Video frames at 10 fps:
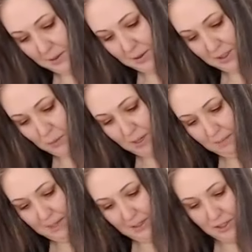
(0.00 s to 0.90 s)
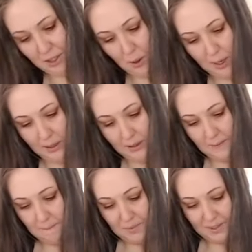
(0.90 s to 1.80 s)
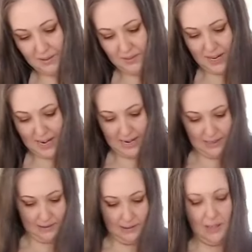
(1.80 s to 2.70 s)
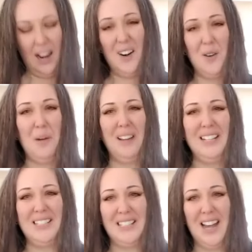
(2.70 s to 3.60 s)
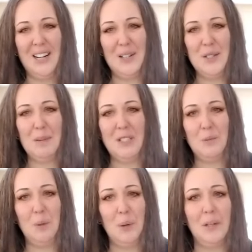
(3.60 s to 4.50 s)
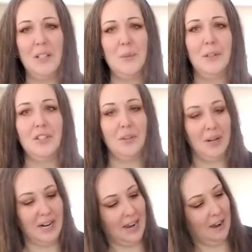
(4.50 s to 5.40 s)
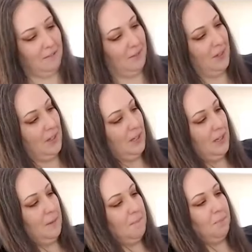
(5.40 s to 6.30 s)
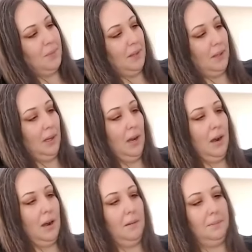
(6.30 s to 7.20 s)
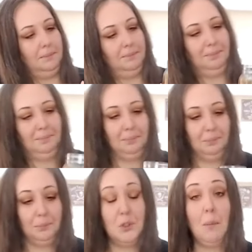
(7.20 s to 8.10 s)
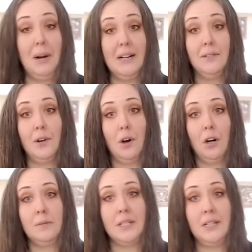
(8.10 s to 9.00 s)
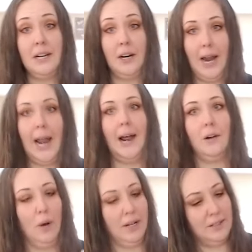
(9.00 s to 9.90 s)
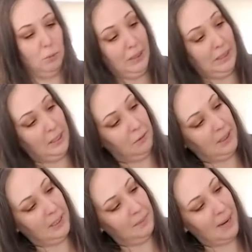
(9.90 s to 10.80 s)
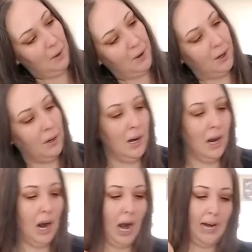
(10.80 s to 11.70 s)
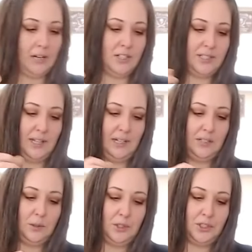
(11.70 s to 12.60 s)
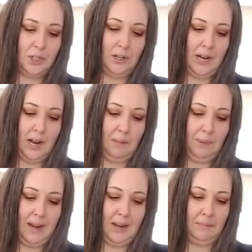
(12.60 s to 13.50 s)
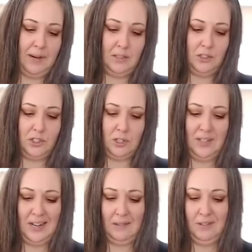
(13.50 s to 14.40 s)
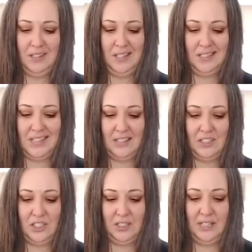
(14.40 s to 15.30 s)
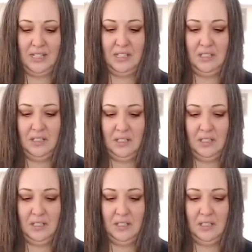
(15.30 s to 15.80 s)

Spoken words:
So you just want to make sure that I like to kind of use my spoon, especially when I have um, so many different herbs in here and one is really, really a powder. I just like to stir it up and make sure that everything is actually